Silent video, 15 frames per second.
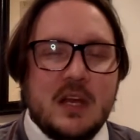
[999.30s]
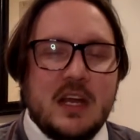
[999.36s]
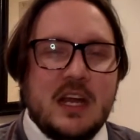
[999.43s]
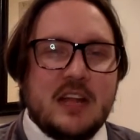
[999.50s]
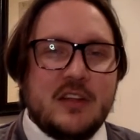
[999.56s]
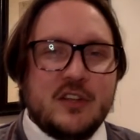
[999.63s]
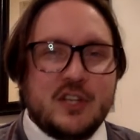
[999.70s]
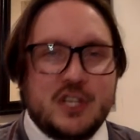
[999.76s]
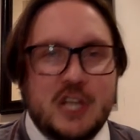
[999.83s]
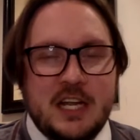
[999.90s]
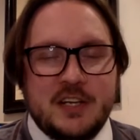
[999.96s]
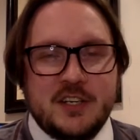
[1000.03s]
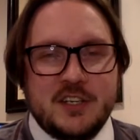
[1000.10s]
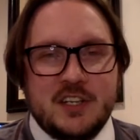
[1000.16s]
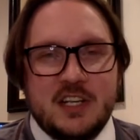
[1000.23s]
And this
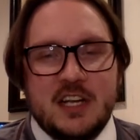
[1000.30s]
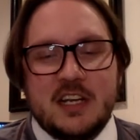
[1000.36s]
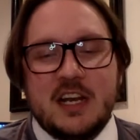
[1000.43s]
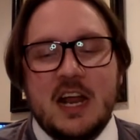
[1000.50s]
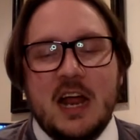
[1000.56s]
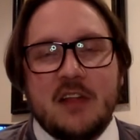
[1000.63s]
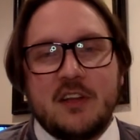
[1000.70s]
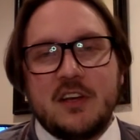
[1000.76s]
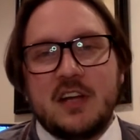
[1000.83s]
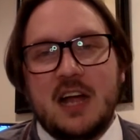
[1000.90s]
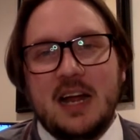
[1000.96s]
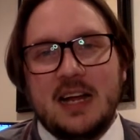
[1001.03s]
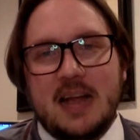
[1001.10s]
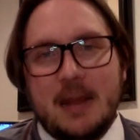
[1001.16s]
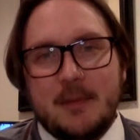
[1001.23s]
changes, again, the
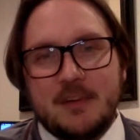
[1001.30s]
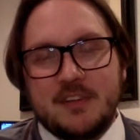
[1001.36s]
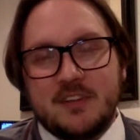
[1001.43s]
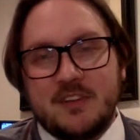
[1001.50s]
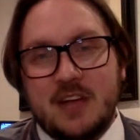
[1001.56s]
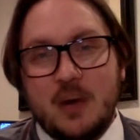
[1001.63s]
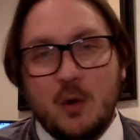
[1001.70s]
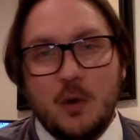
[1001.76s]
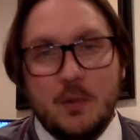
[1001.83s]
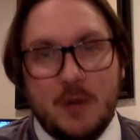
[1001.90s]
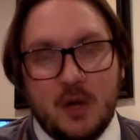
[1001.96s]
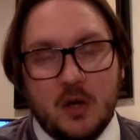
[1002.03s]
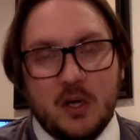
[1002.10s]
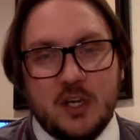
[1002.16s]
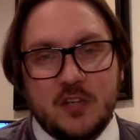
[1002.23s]
dynamics of how
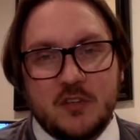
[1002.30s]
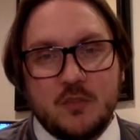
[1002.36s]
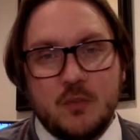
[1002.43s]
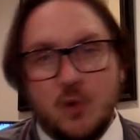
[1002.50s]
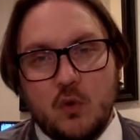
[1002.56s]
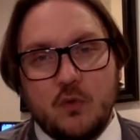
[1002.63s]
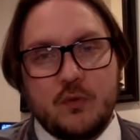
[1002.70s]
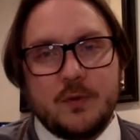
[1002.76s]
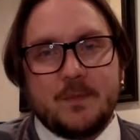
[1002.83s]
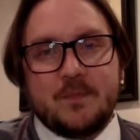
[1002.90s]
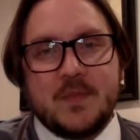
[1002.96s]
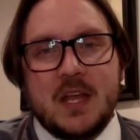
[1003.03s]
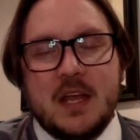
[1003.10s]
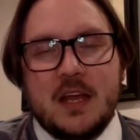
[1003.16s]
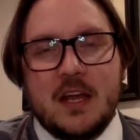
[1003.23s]
Americans move.
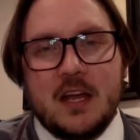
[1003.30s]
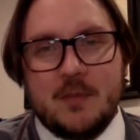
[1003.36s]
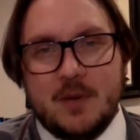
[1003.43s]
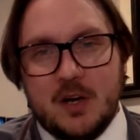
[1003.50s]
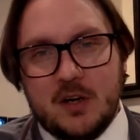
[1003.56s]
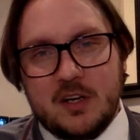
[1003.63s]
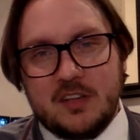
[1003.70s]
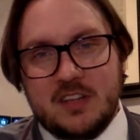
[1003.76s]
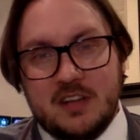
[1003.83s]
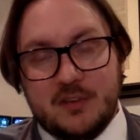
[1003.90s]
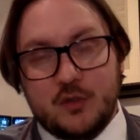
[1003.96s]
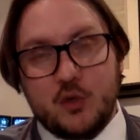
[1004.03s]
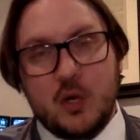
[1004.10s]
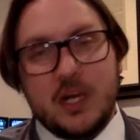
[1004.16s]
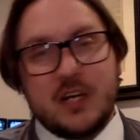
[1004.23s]
Americans have
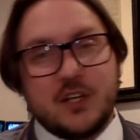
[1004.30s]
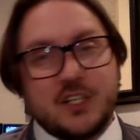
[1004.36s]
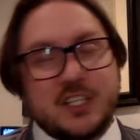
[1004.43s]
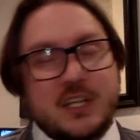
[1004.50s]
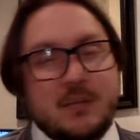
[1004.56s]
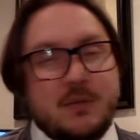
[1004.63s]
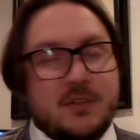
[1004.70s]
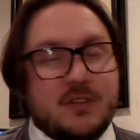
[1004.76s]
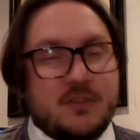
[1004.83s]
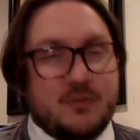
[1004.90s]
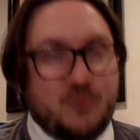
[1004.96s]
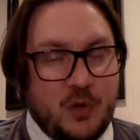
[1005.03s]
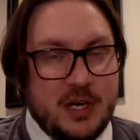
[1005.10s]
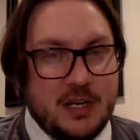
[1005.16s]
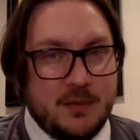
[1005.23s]
greater semblance of
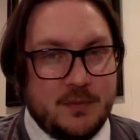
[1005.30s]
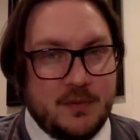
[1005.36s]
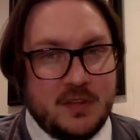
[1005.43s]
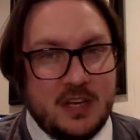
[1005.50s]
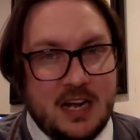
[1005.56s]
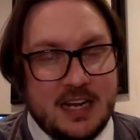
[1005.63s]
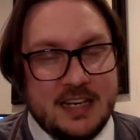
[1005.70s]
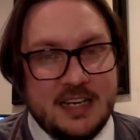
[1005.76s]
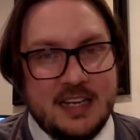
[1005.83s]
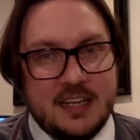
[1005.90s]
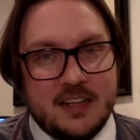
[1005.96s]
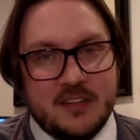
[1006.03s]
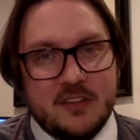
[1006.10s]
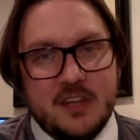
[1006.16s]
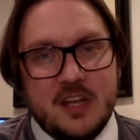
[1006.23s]
freedoms,
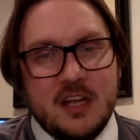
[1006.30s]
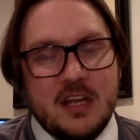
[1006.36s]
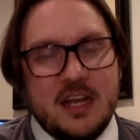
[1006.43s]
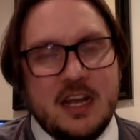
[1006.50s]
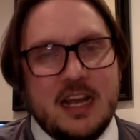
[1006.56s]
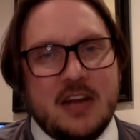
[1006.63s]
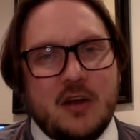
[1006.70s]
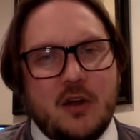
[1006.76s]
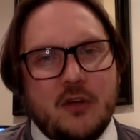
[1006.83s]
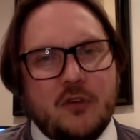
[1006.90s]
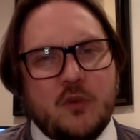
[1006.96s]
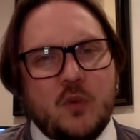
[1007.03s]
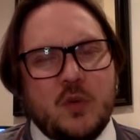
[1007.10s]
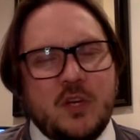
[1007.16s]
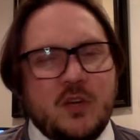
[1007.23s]
ideas, and also
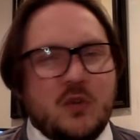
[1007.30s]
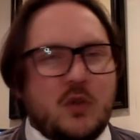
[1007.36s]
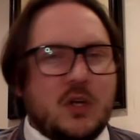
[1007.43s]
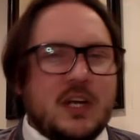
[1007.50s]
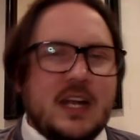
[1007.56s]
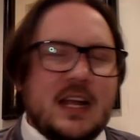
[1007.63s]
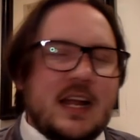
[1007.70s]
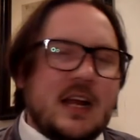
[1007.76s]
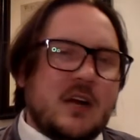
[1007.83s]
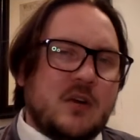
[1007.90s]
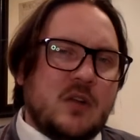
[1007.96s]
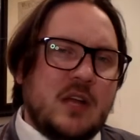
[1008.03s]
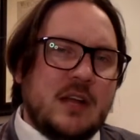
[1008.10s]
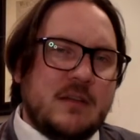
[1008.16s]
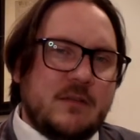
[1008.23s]
when you look at
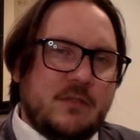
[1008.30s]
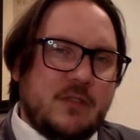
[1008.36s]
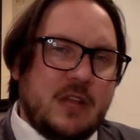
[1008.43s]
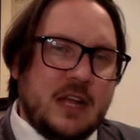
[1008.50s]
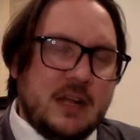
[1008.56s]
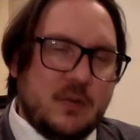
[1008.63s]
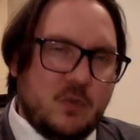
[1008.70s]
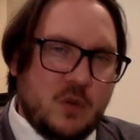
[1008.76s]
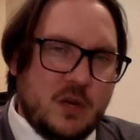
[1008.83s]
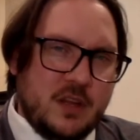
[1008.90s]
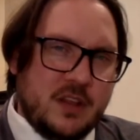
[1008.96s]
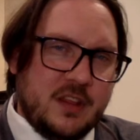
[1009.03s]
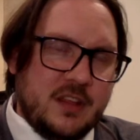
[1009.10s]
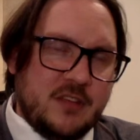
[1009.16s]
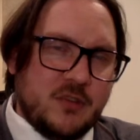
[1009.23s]
airline flight, one of the
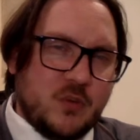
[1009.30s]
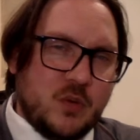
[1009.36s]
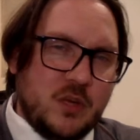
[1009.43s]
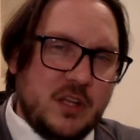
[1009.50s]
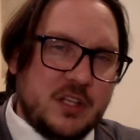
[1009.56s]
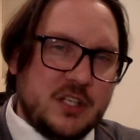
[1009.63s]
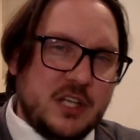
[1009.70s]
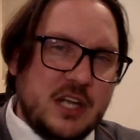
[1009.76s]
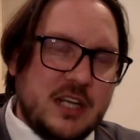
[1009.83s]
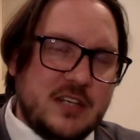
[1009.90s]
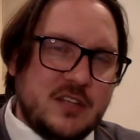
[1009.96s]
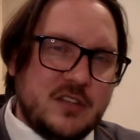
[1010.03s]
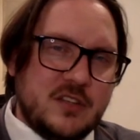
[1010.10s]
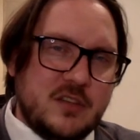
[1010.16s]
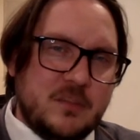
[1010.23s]
things that really
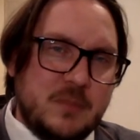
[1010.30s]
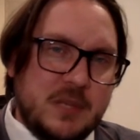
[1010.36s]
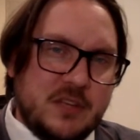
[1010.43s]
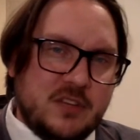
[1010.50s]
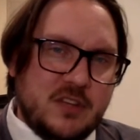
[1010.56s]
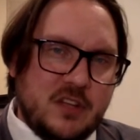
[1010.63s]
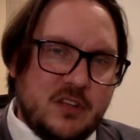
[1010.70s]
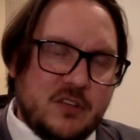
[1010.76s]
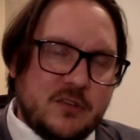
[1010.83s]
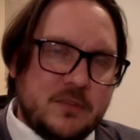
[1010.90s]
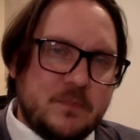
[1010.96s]
changes is business.